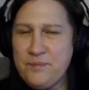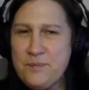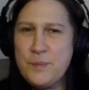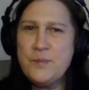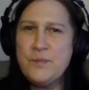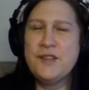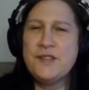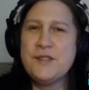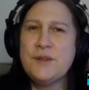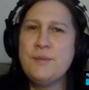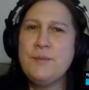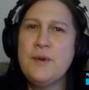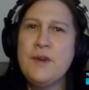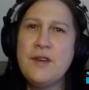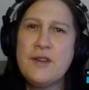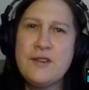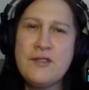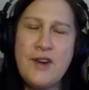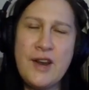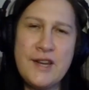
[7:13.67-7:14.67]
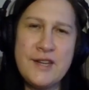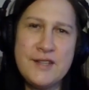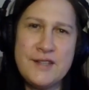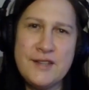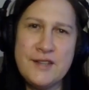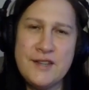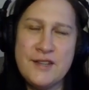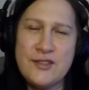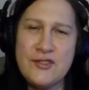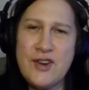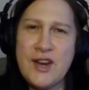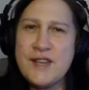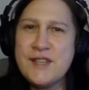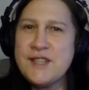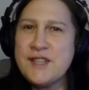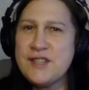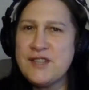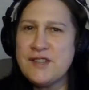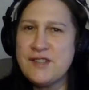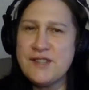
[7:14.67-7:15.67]
Some great
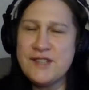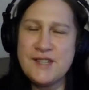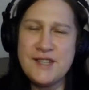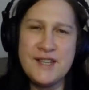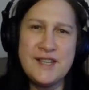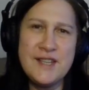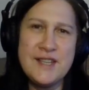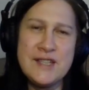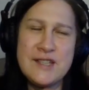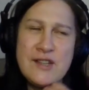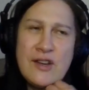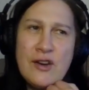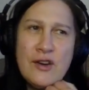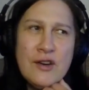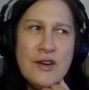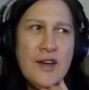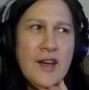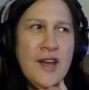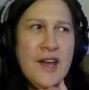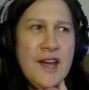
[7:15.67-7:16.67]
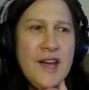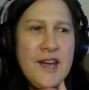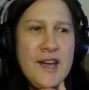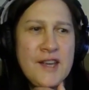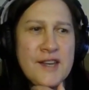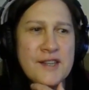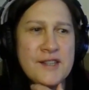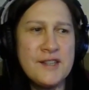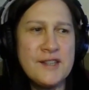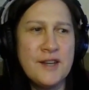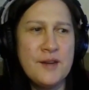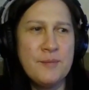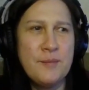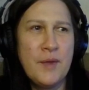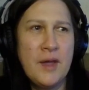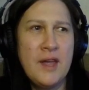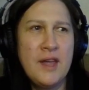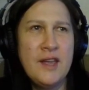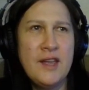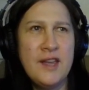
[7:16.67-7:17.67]
transitions in this song, and
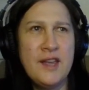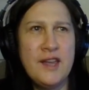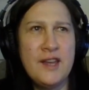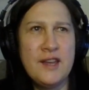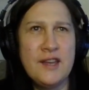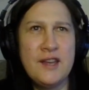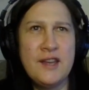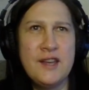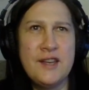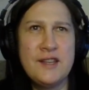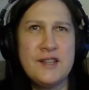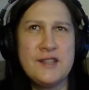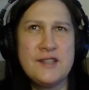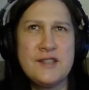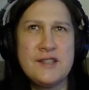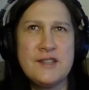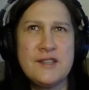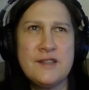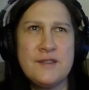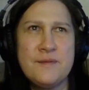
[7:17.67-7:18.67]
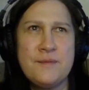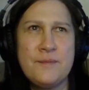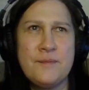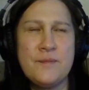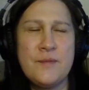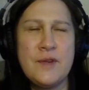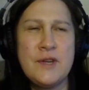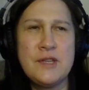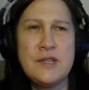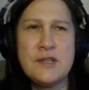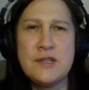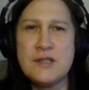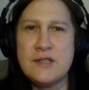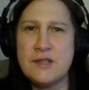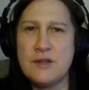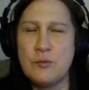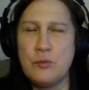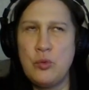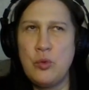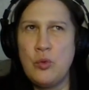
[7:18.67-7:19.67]
it's
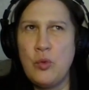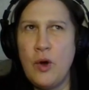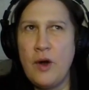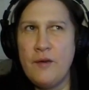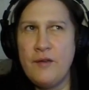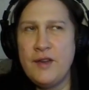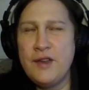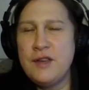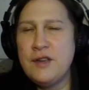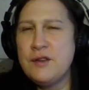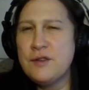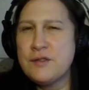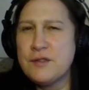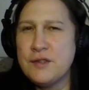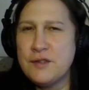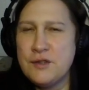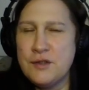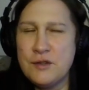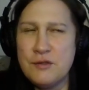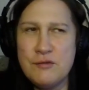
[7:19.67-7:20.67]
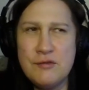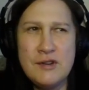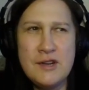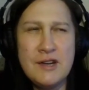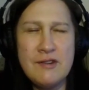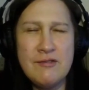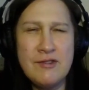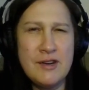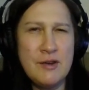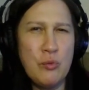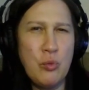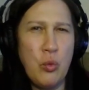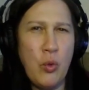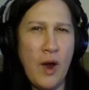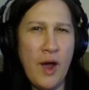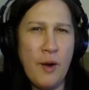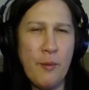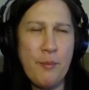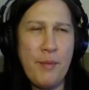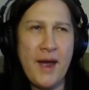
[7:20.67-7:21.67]
what they used to do really, really
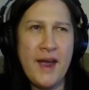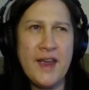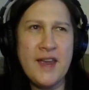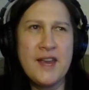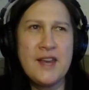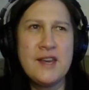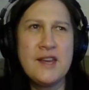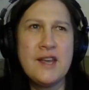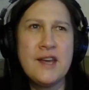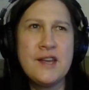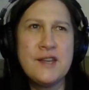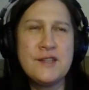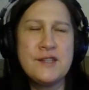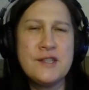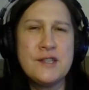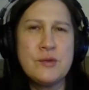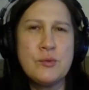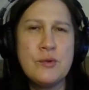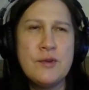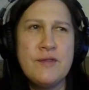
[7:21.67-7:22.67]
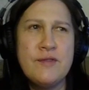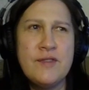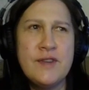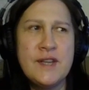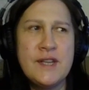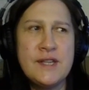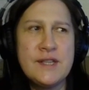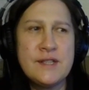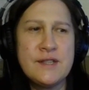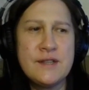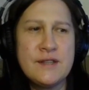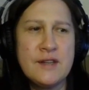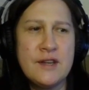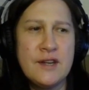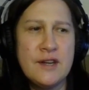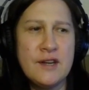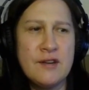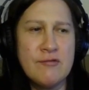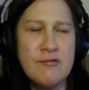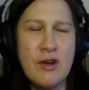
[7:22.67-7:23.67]
well back in the 80s with these
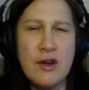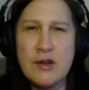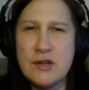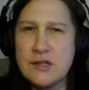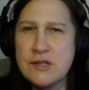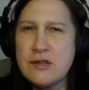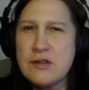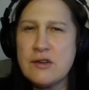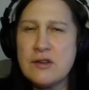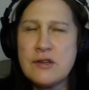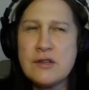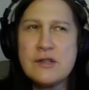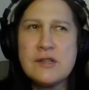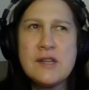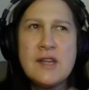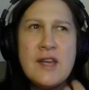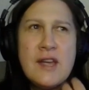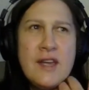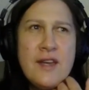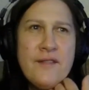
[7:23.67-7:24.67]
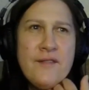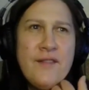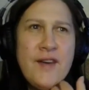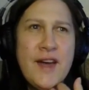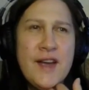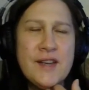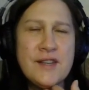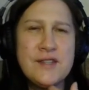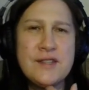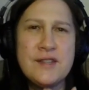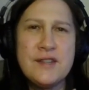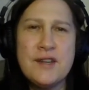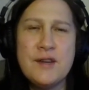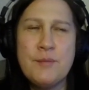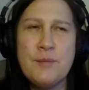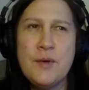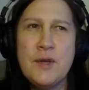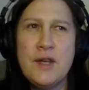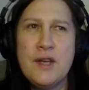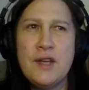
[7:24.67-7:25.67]
rock songs that
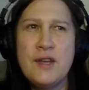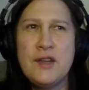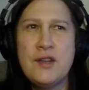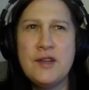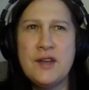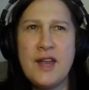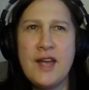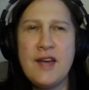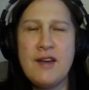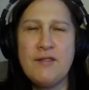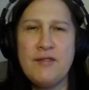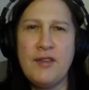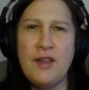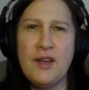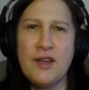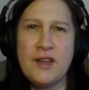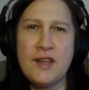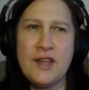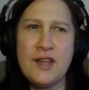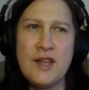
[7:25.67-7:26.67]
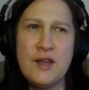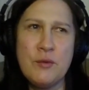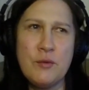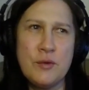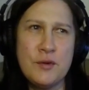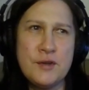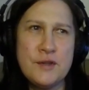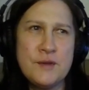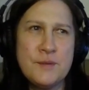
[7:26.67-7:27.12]
you'd have, like, it would